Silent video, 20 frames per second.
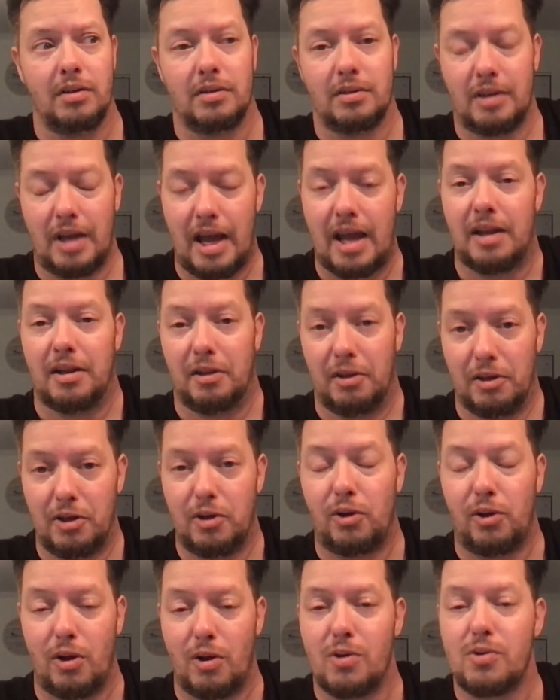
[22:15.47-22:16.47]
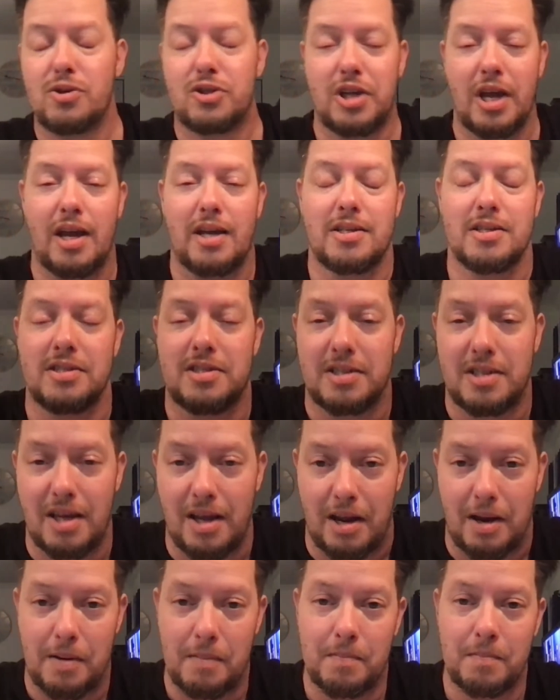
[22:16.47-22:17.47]
at little old Jackson
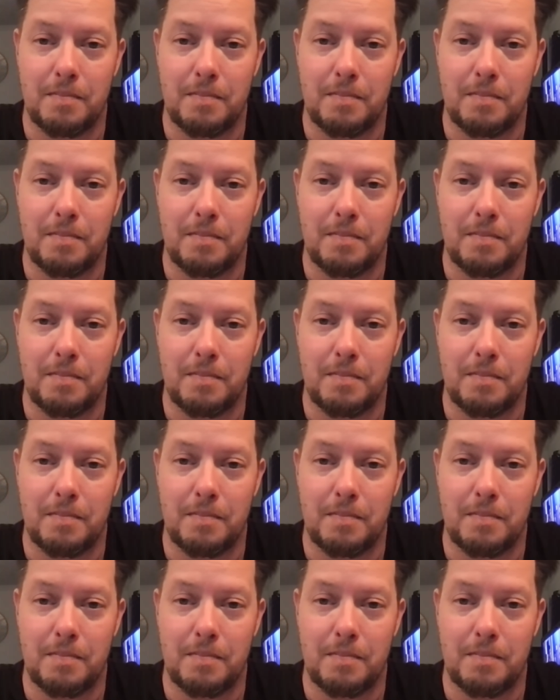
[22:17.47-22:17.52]
State.